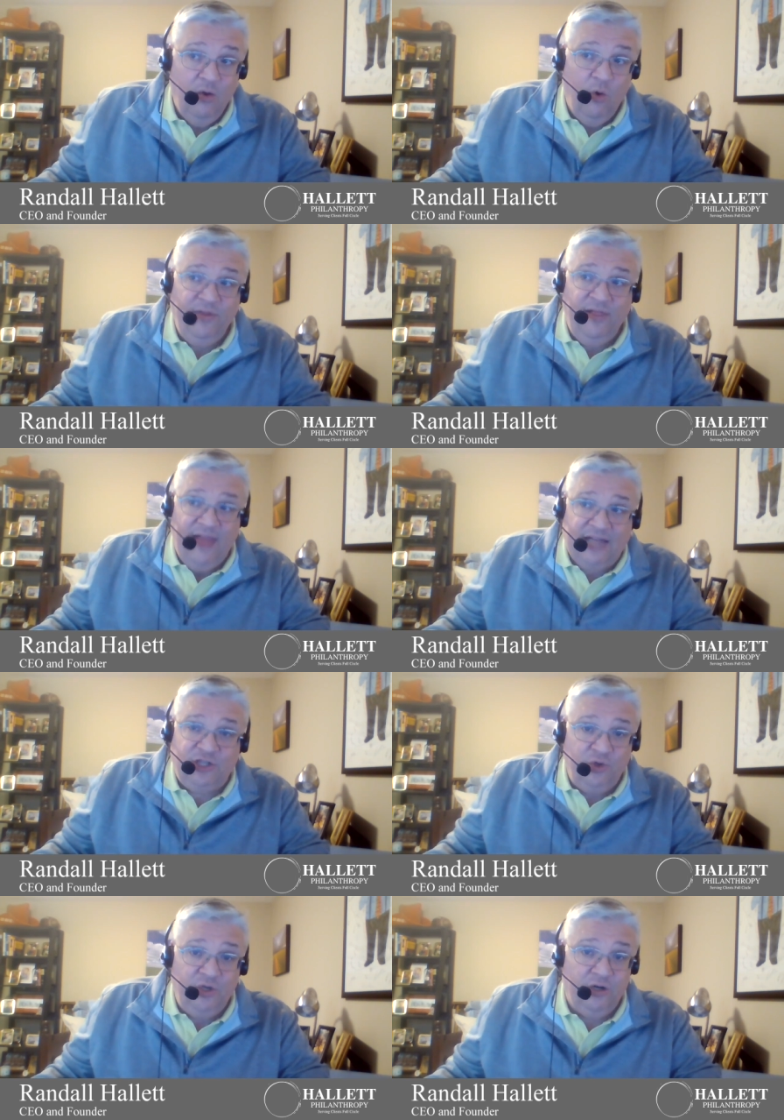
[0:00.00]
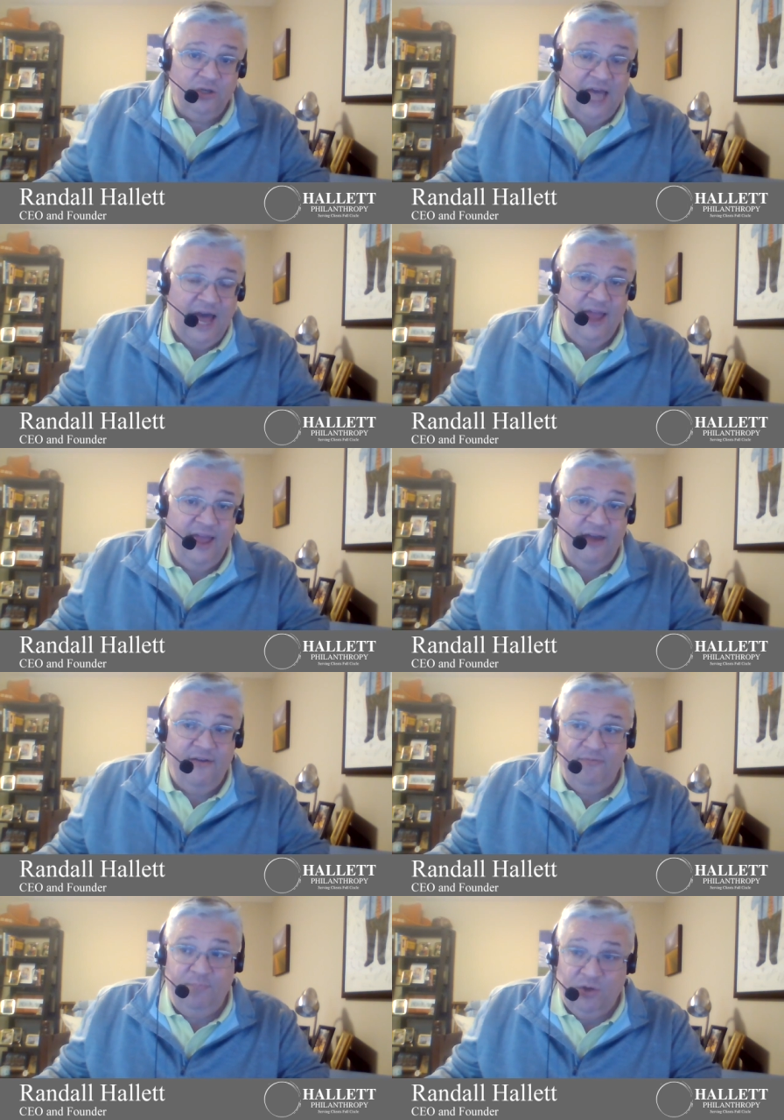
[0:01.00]
Over the last 2 years, I
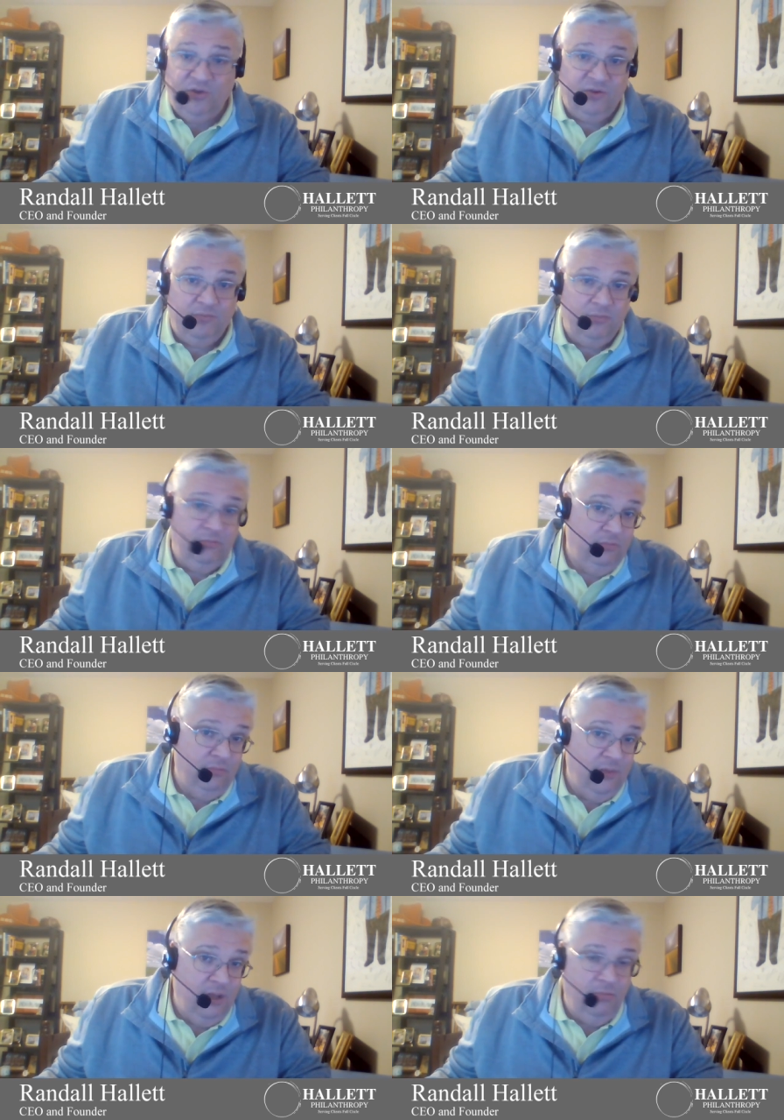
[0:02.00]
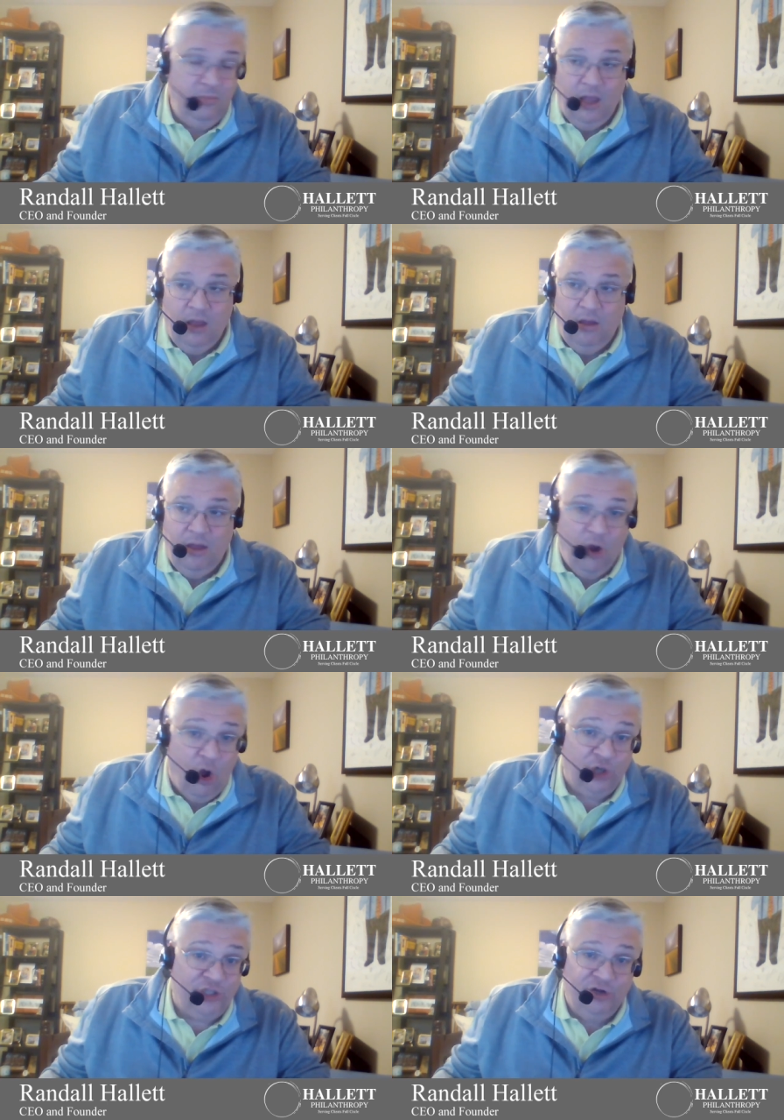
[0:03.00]
have built an
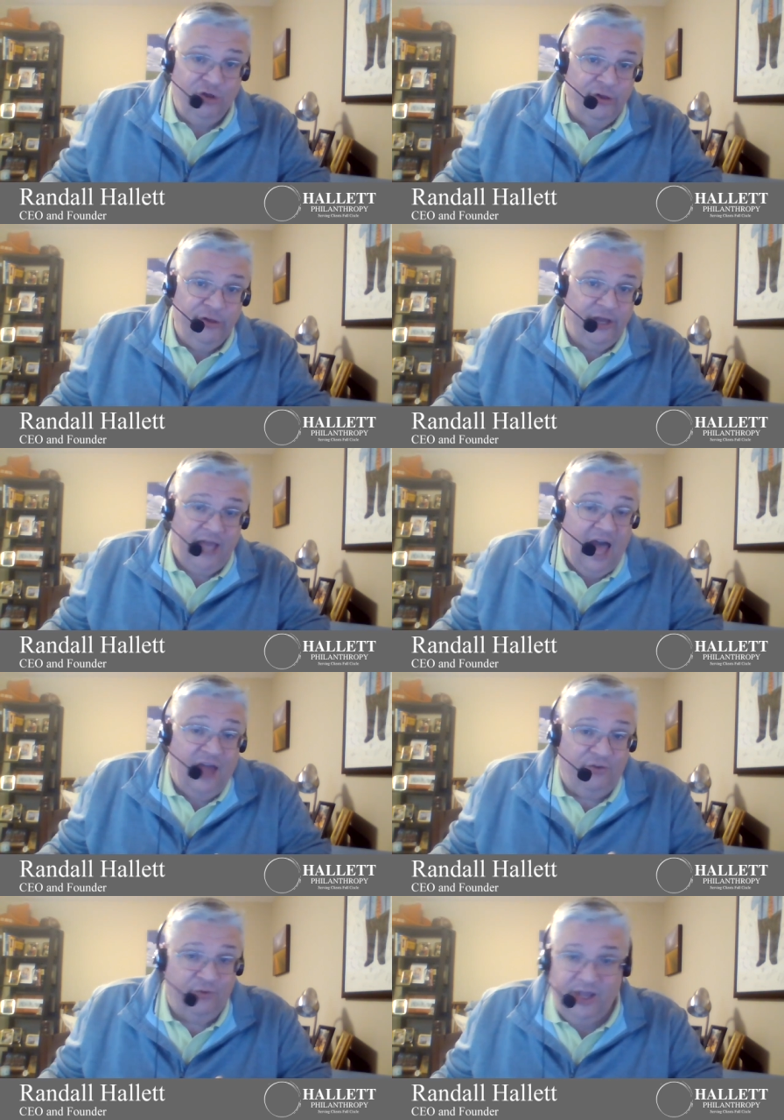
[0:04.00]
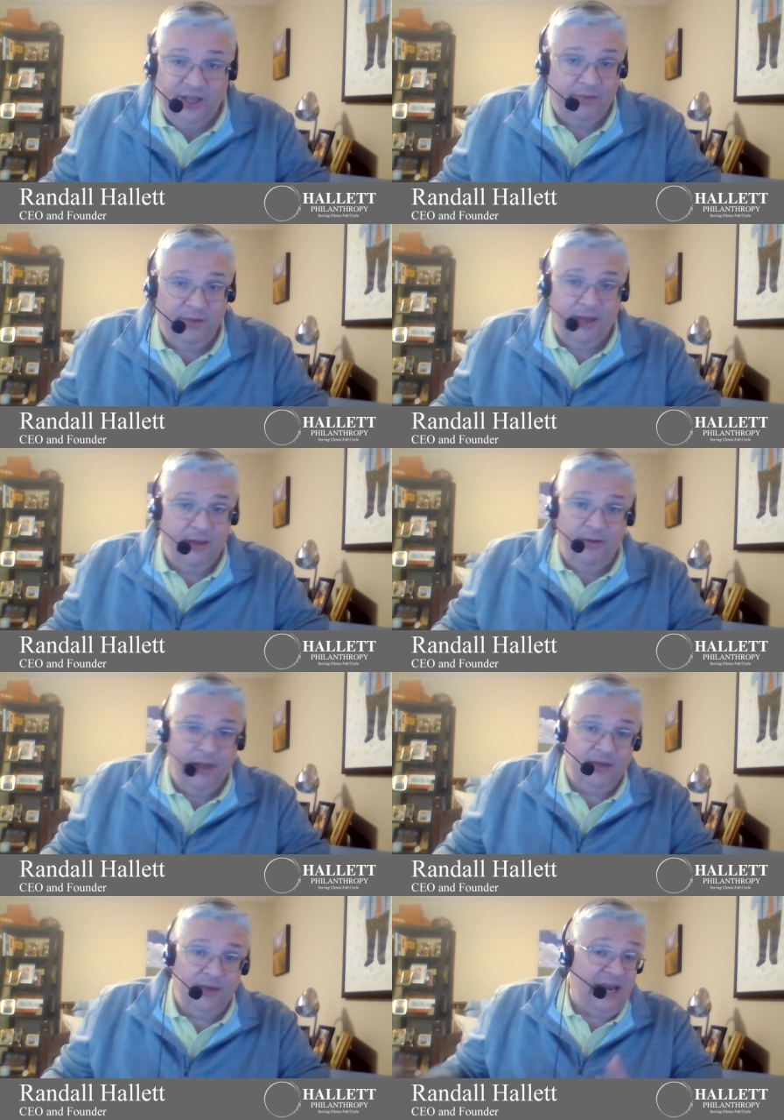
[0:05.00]
arsenal, a cadre,
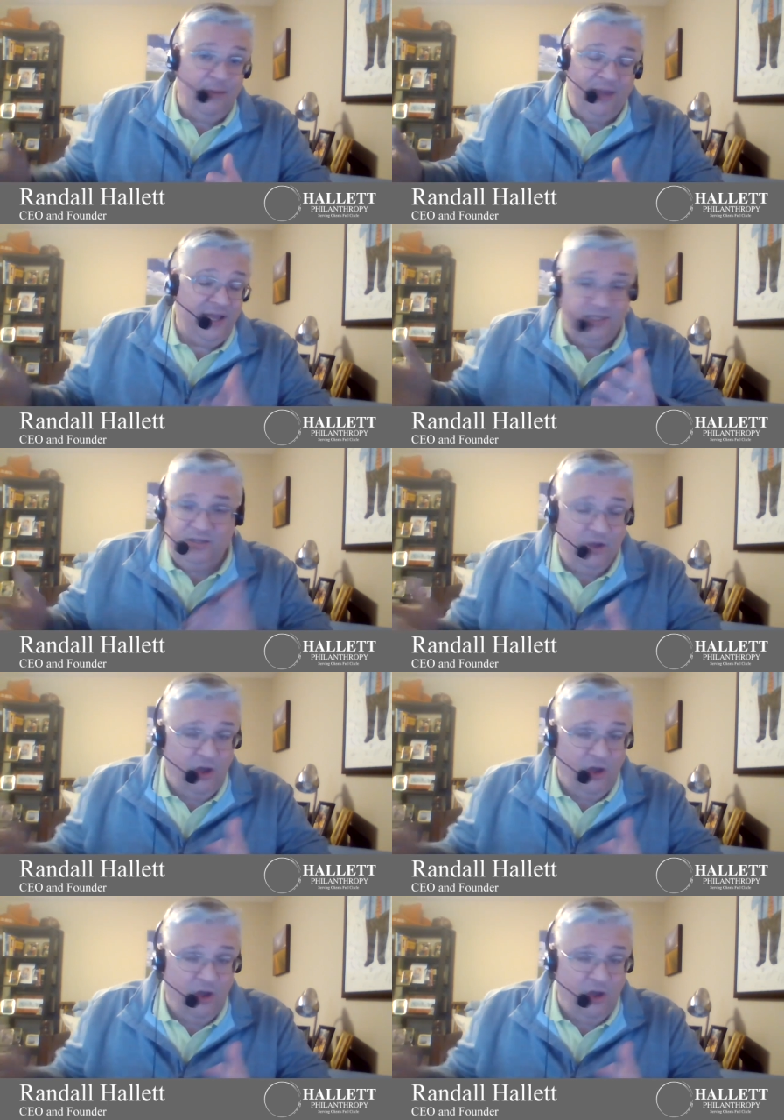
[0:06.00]
a database, you can